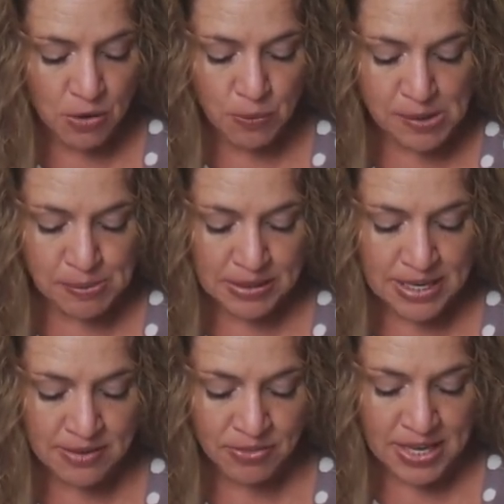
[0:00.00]
We
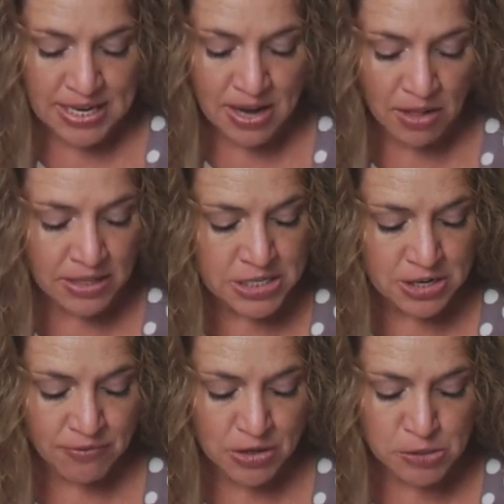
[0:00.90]
believe the knowledge
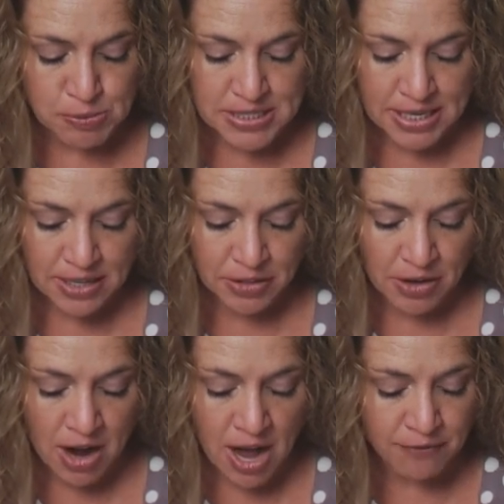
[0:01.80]
of those
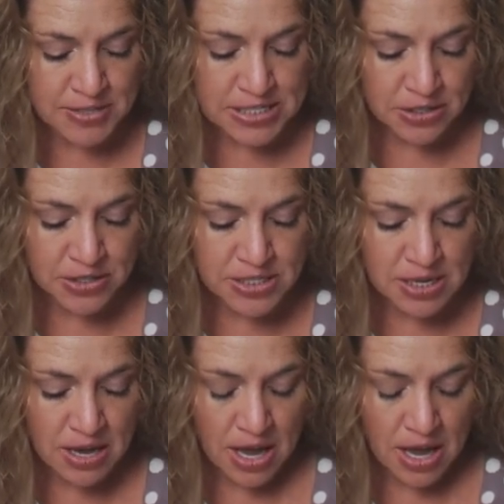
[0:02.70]
particular officers